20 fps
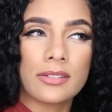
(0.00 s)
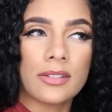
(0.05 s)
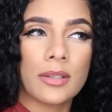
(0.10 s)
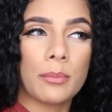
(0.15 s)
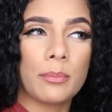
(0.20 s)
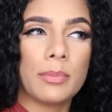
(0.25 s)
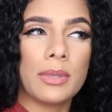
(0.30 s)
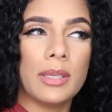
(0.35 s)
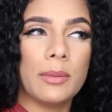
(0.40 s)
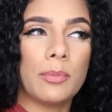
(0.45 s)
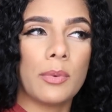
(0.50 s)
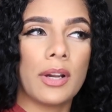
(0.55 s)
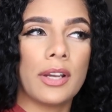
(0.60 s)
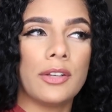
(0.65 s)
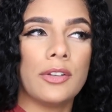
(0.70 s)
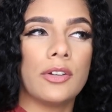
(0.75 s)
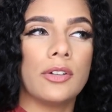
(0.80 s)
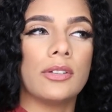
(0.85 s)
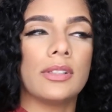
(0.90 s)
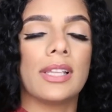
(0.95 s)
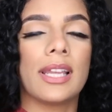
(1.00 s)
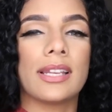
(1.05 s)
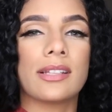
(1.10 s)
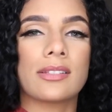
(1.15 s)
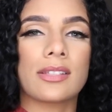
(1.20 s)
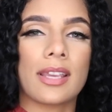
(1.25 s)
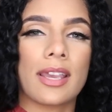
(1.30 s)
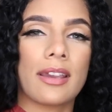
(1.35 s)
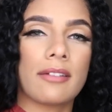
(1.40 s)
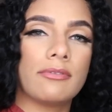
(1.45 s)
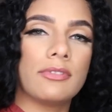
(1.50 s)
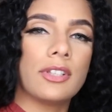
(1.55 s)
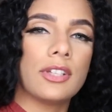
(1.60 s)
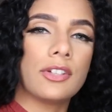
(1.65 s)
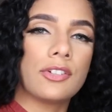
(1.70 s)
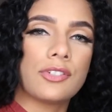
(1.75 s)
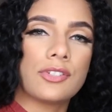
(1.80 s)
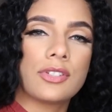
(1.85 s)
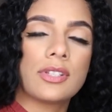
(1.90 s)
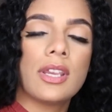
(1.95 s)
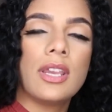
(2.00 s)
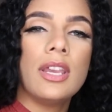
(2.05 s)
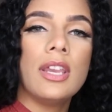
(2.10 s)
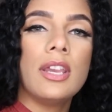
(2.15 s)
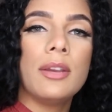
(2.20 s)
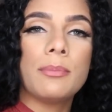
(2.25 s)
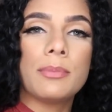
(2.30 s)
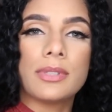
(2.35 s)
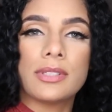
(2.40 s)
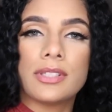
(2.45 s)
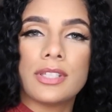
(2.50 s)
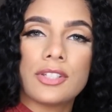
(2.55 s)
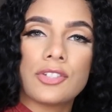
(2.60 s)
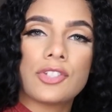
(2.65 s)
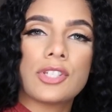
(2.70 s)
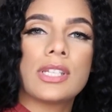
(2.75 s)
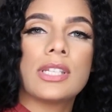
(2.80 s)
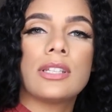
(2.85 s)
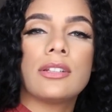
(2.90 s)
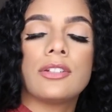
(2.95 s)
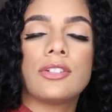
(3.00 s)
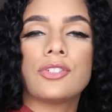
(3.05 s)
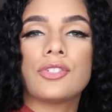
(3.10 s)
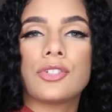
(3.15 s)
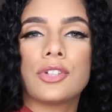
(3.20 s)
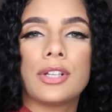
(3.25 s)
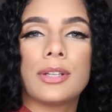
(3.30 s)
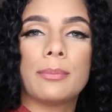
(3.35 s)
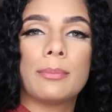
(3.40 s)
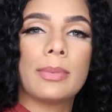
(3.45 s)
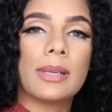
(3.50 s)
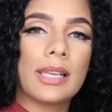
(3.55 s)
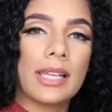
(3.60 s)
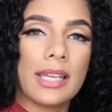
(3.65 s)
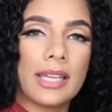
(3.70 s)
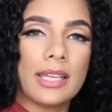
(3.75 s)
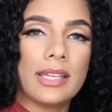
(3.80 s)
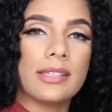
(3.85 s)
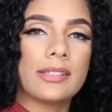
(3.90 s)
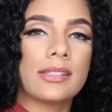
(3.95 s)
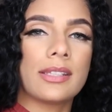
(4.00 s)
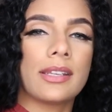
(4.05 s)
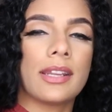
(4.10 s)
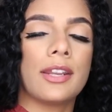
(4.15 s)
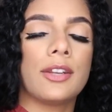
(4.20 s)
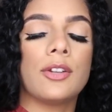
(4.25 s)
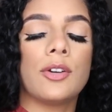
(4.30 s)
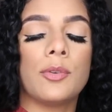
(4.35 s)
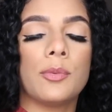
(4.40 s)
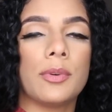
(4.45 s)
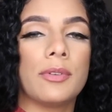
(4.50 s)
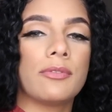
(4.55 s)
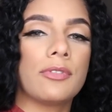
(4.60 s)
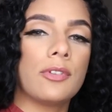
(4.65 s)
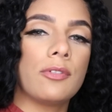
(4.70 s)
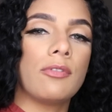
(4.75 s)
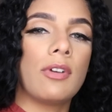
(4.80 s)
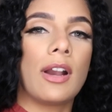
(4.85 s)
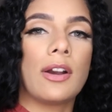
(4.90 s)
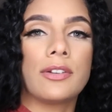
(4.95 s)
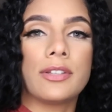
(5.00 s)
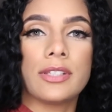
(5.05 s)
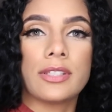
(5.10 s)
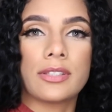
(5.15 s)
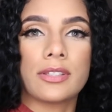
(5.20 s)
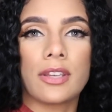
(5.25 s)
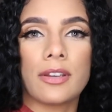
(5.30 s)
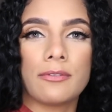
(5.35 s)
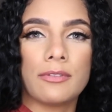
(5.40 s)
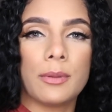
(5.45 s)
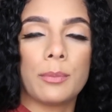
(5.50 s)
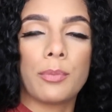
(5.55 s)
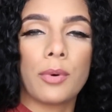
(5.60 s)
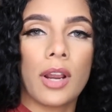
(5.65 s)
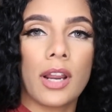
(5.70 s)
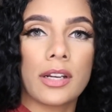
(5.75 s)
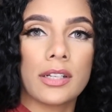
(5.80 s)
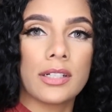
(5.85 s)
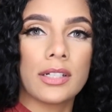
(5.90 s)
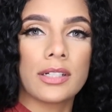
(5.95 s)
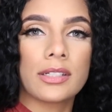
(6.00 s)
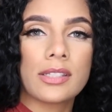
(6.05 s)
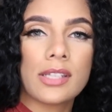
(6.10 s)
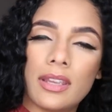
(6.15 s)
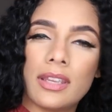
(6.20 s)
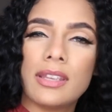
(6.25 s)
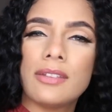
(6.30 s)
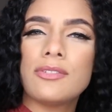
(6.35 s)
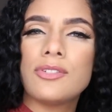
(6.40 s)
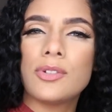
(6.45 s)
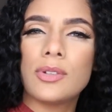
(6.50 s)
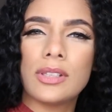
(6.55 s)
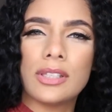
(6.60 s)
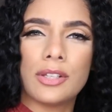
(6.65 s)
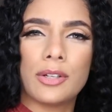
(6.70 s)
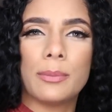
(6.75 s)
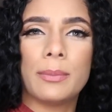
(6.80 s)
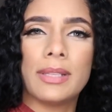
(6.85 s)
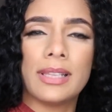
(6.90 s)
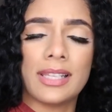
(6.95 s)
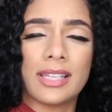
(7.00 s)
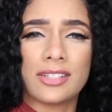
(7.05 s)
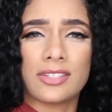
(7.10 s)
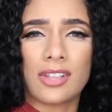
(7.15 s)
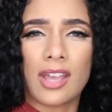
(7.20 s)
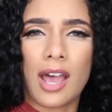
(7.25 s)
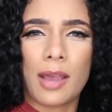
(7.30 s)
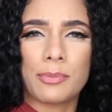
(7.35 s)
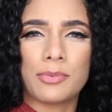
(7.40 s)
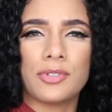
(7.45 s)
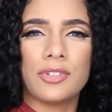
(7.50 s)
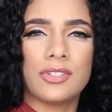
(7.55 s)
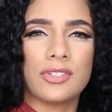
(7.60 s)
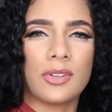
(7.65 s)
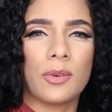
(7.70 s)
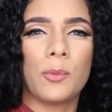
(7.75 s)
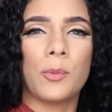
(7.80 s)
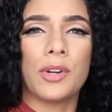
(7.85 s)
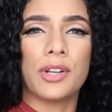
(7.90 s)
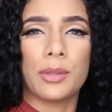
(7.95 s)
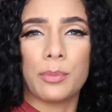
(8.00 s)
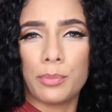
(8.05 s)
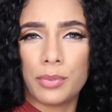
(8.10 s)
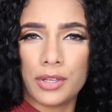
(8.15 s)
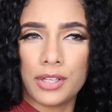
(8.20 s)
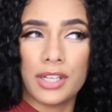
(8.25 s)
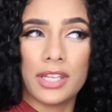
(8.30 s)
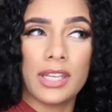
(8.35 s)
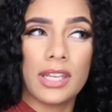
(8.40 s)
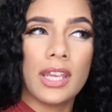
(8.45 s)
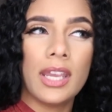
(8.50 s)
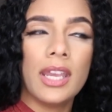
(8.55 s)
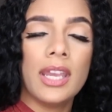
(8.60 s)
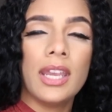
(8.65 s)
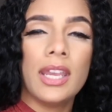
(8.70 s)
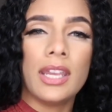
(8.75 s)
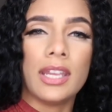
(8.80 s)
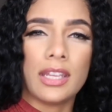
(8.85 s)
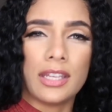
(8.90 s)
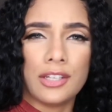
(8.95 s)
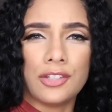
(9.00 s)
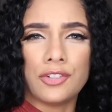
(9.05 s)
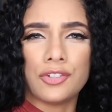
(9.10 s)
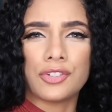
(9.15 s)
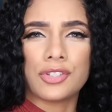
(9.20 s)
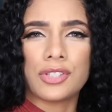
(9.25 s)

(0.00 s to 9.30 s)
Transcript: Some people I know like to have theirs position in a certain place and I know with the roundness of the product it gives you a little bit less options on where to put it in your